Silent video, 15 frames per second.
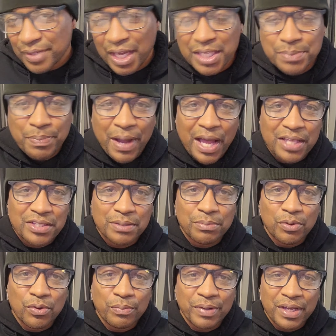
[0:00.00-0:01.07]
it's
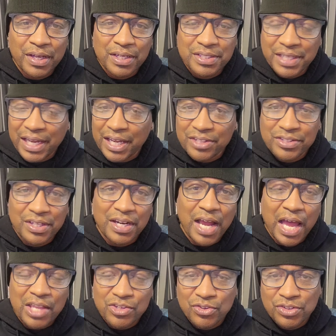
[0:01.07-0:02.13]
possible, because, like I said,
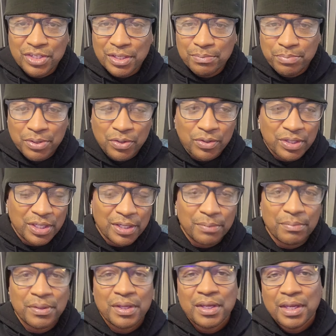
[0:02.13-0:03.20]
Oscar did build
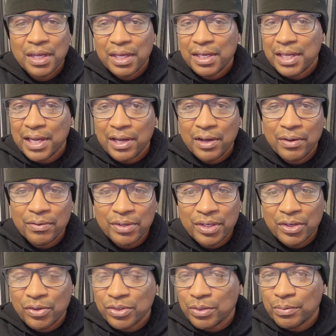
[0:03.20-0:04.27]
him, and now, you
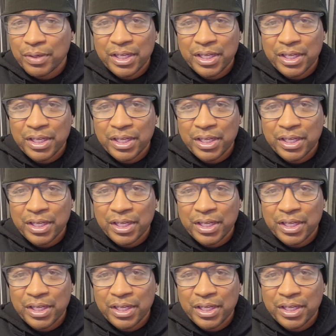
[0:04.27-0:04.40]
know, the